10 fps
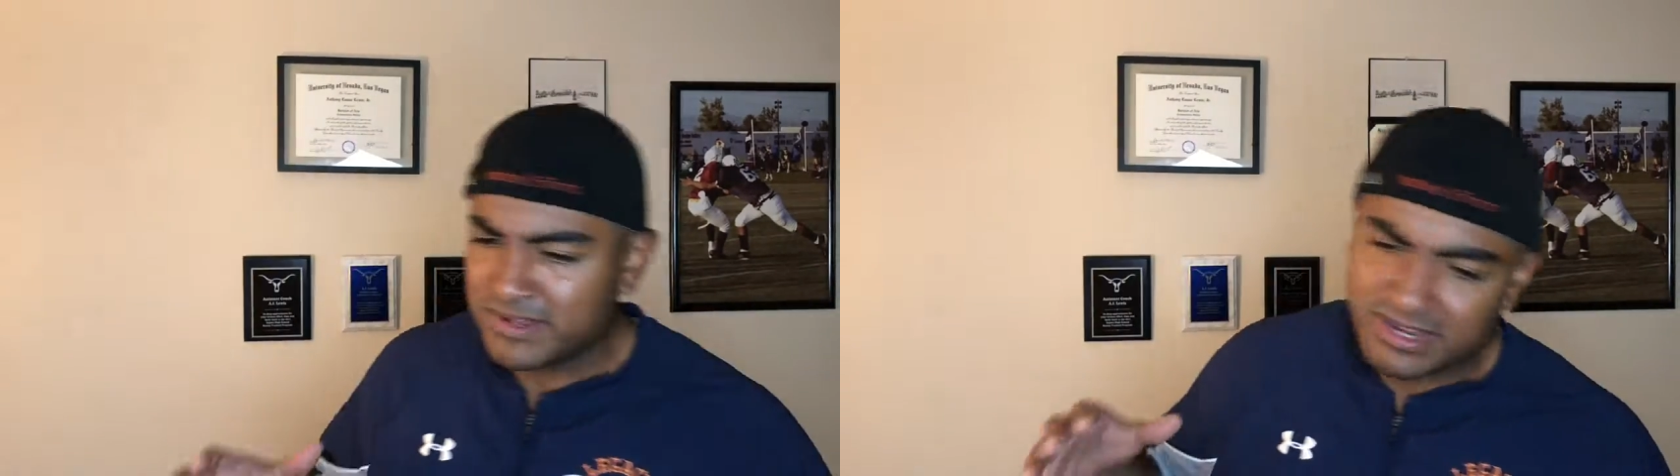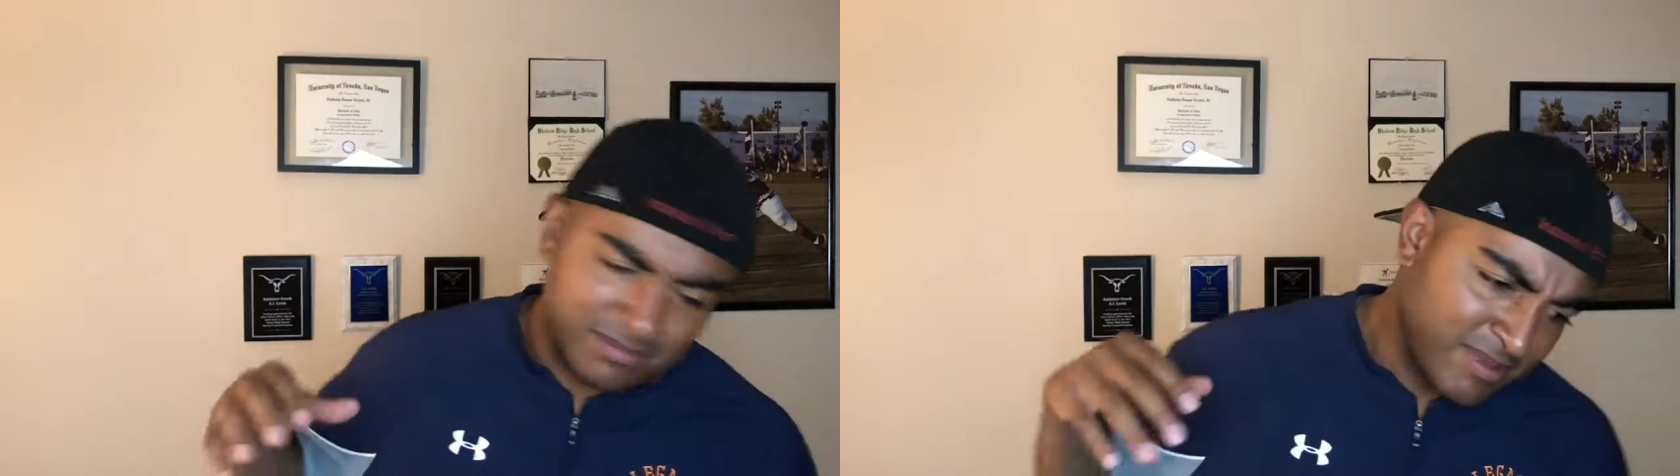
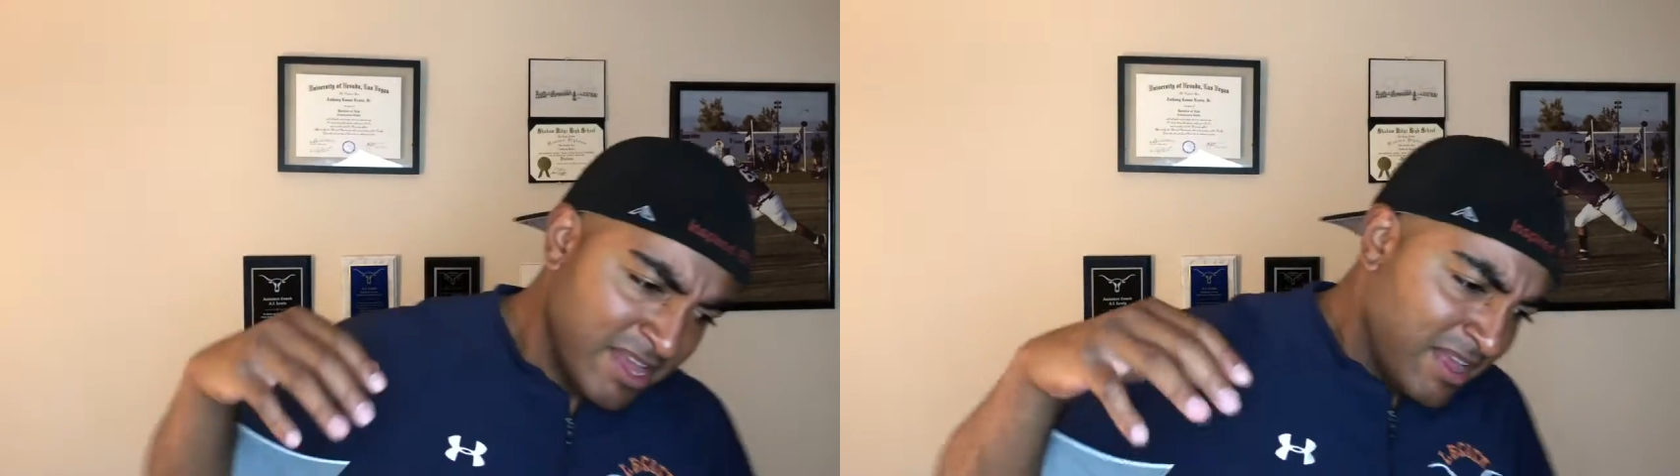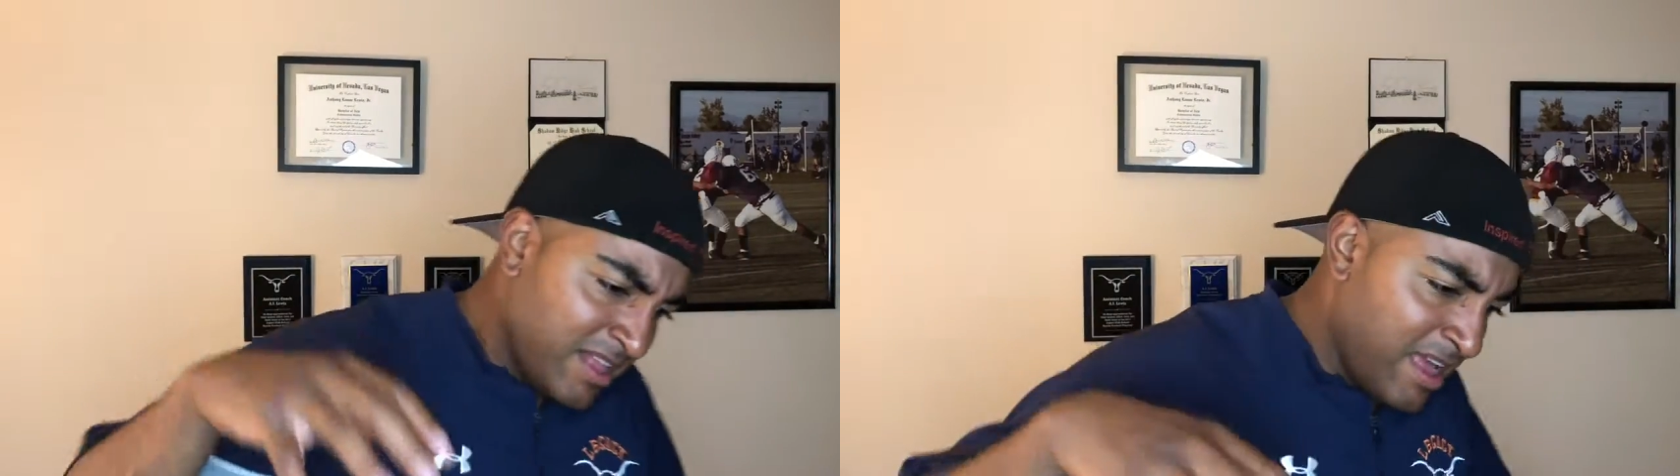and
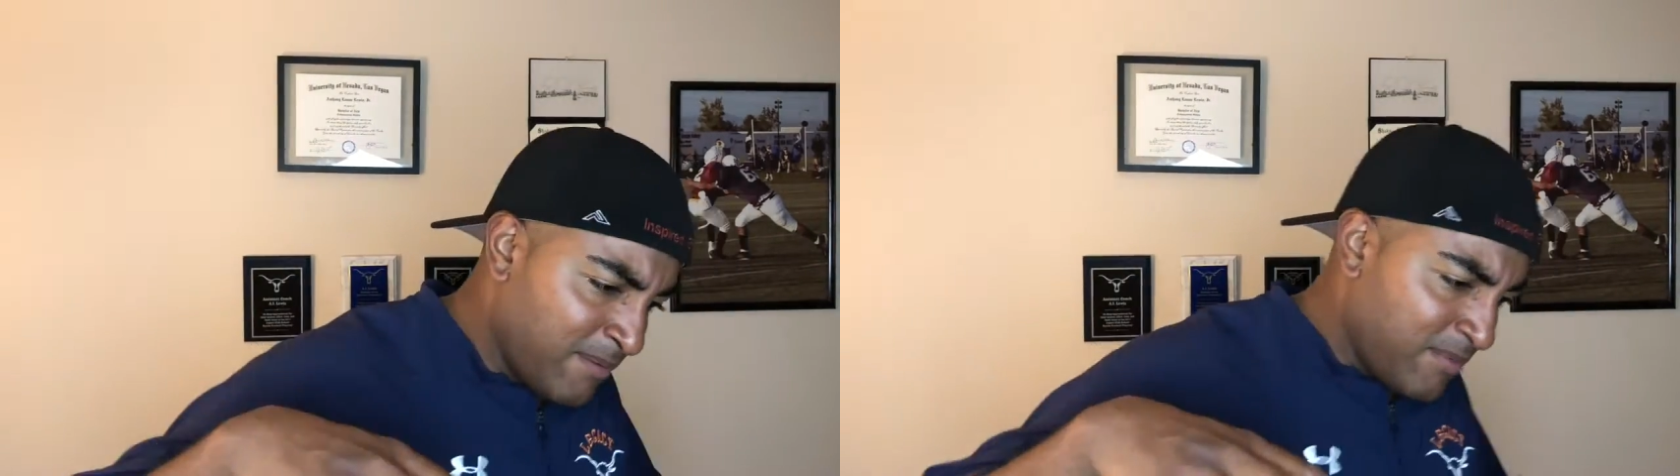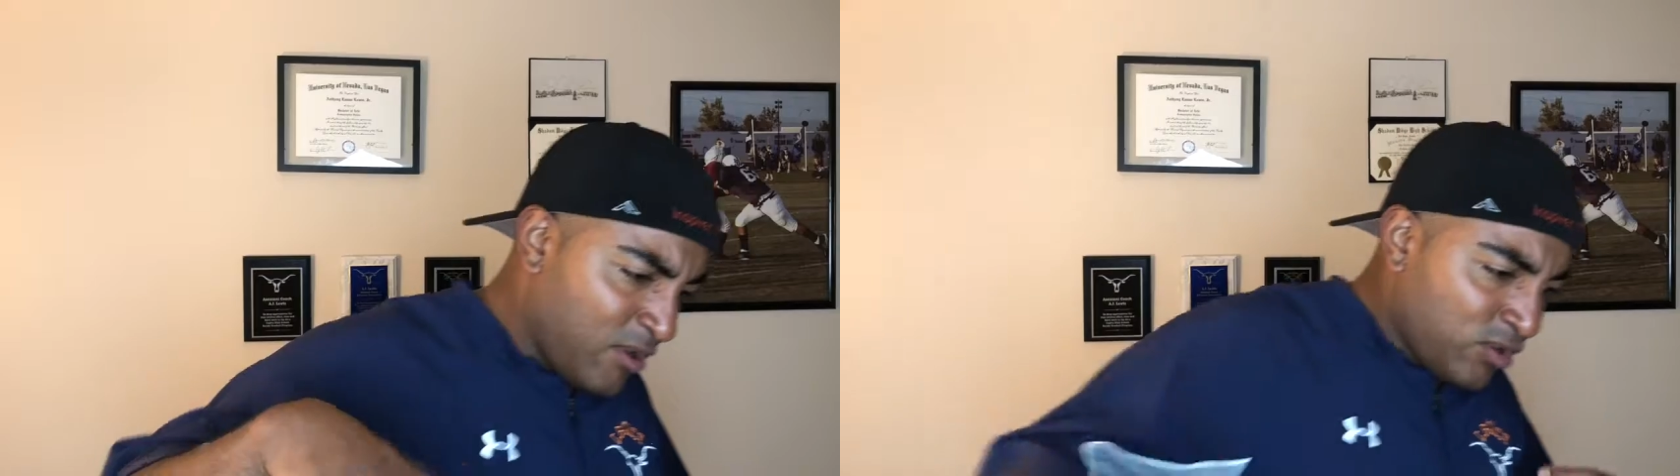
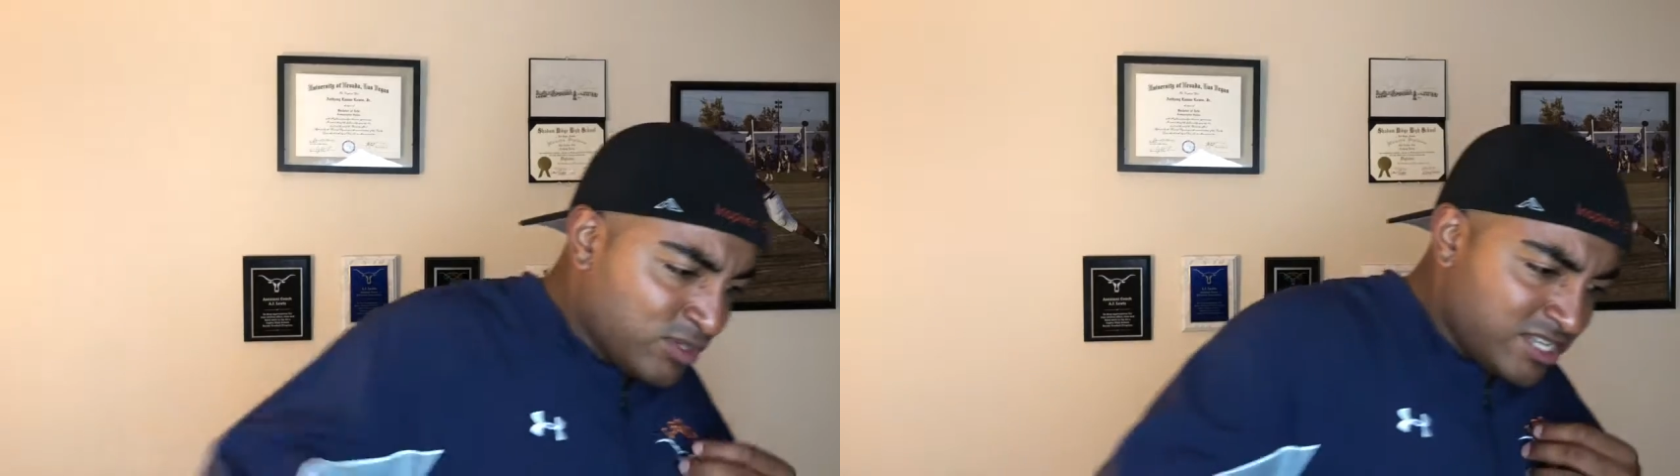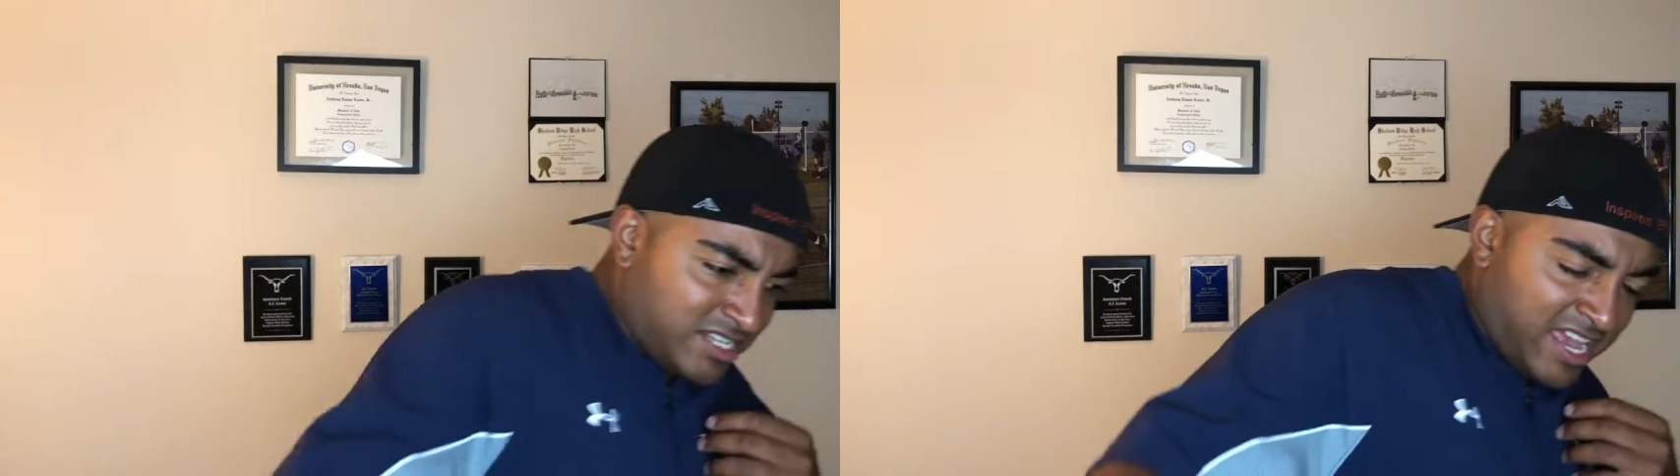I'm
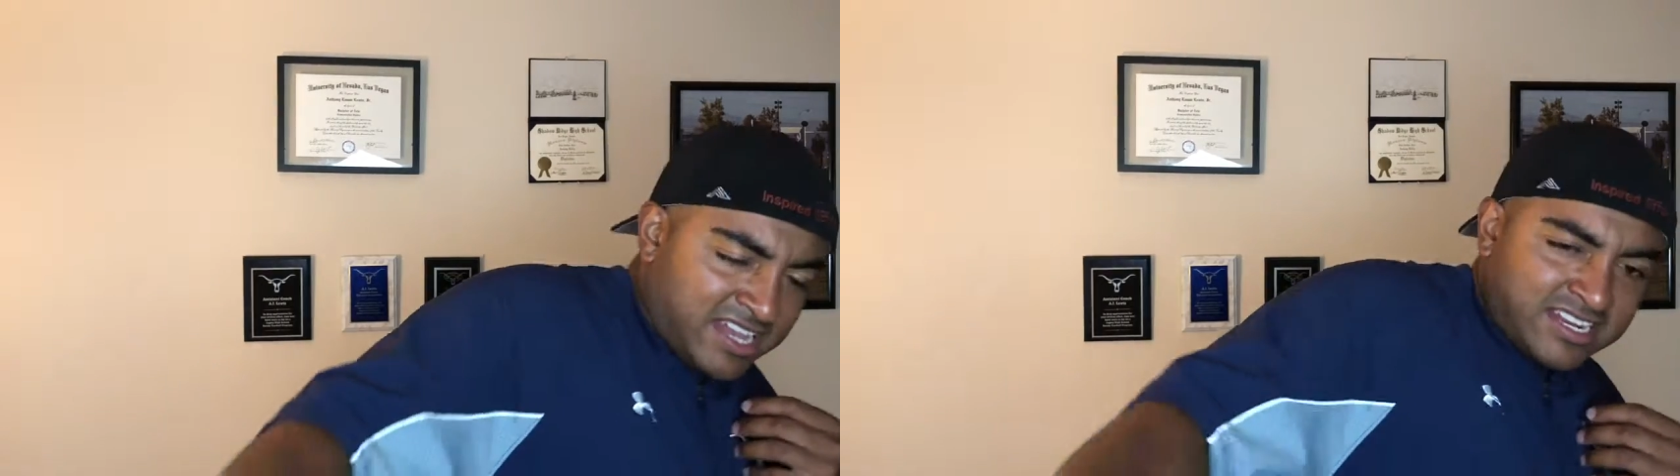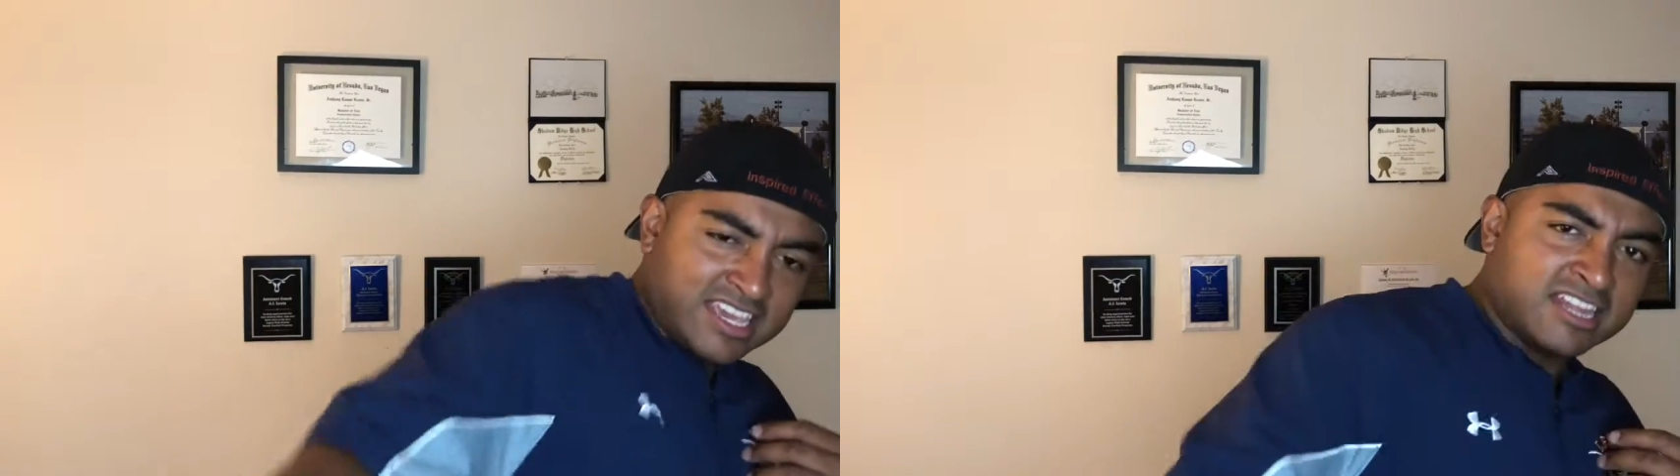holding his
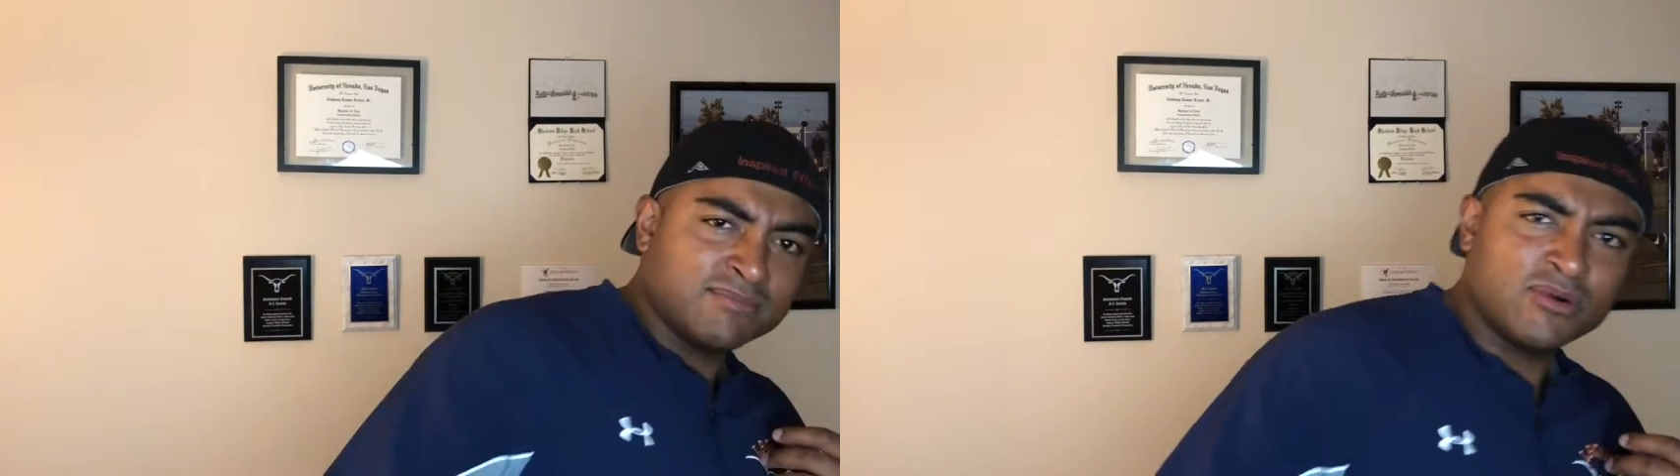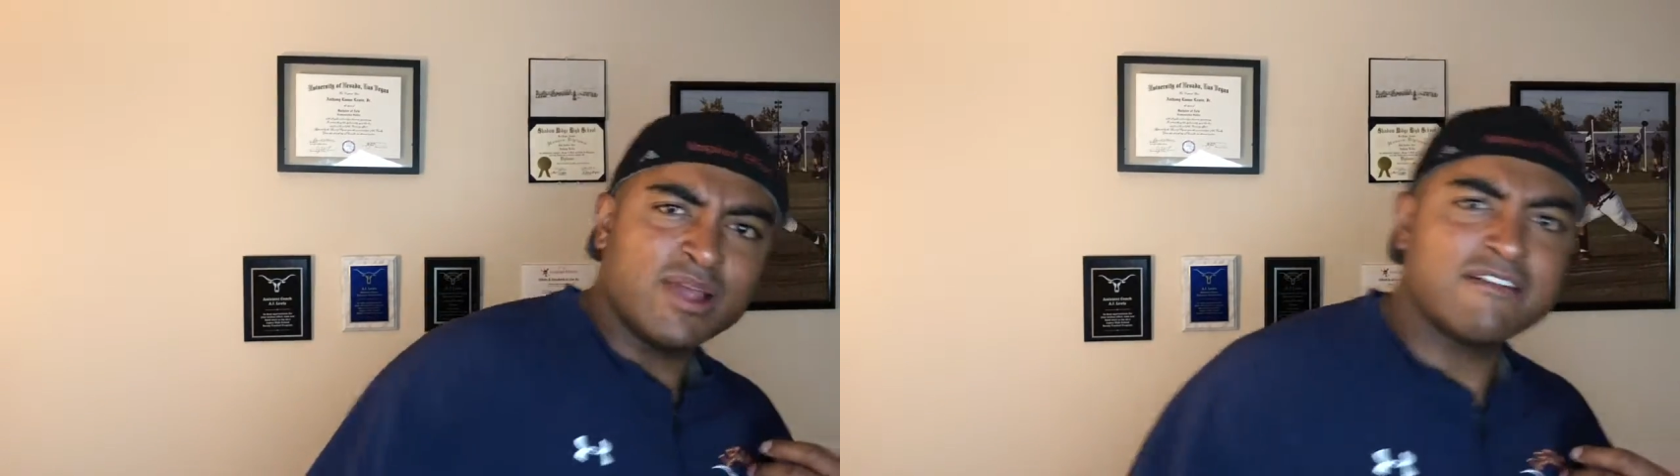head to get
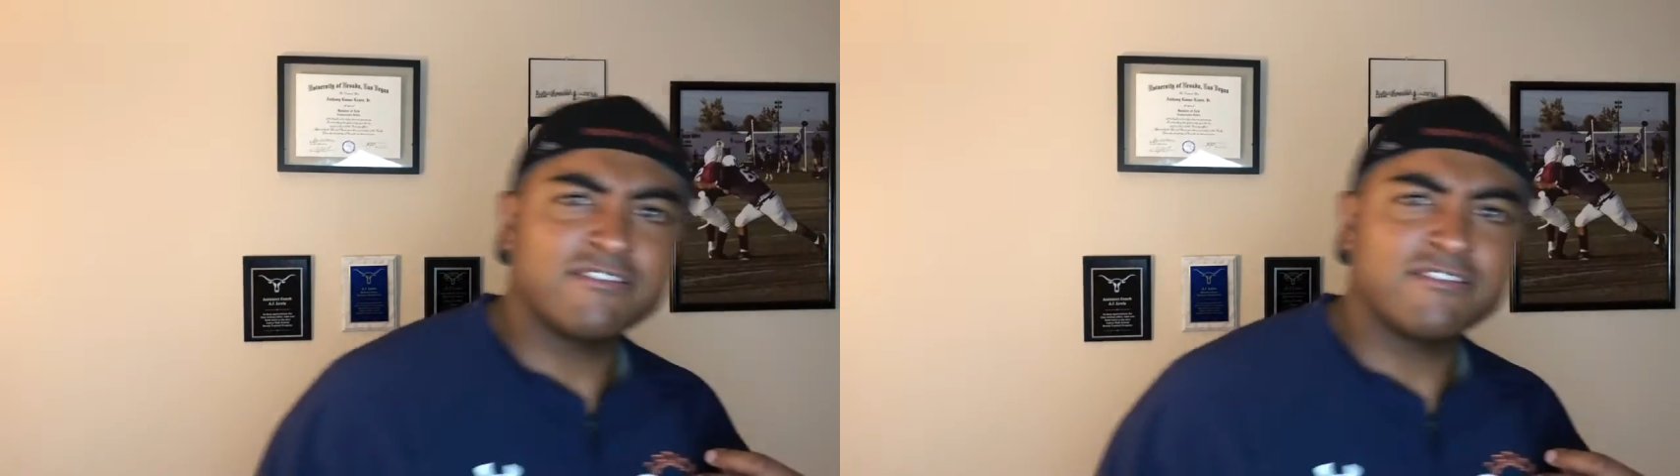him away